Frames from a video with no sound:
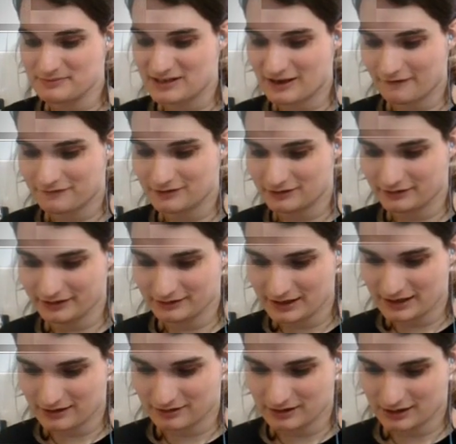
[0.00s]
definitely
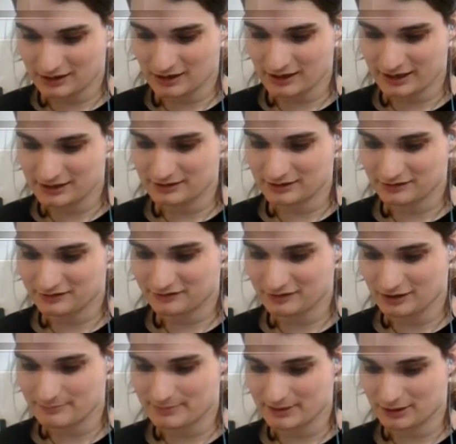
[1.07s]
like the kindest
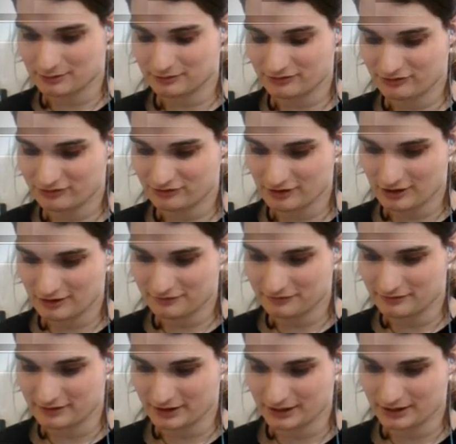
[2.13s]
about stuff
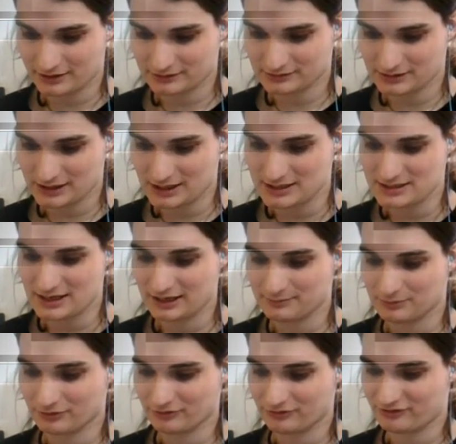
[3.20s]
that
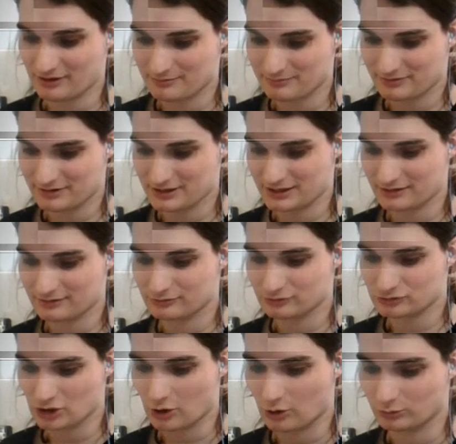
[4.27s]
enables something
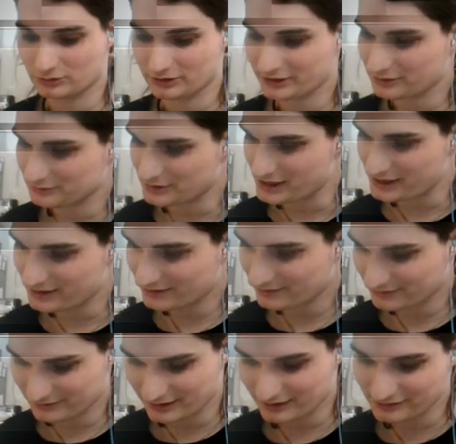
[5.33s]
totally unique.
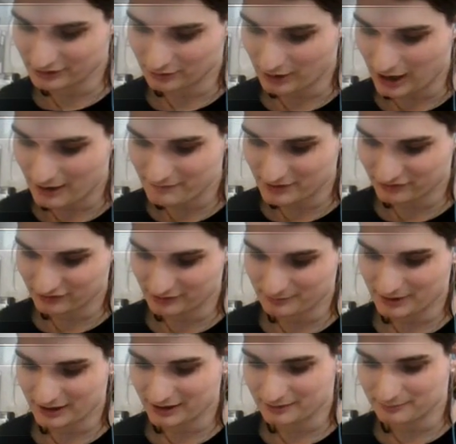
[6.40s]
Like, you know, obviously
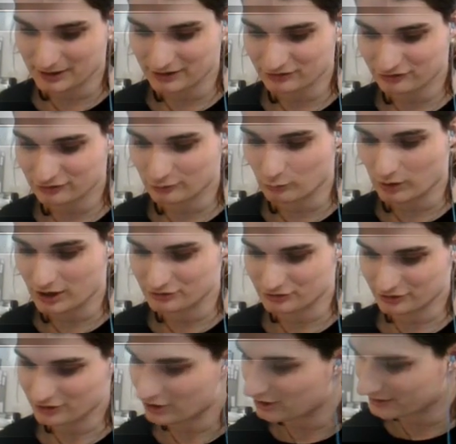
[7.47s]
my
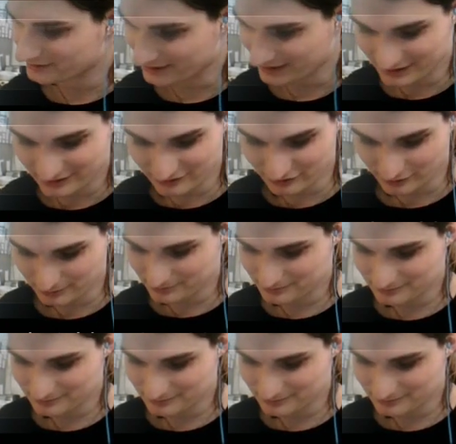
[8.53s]
Squadron Hawk deck is a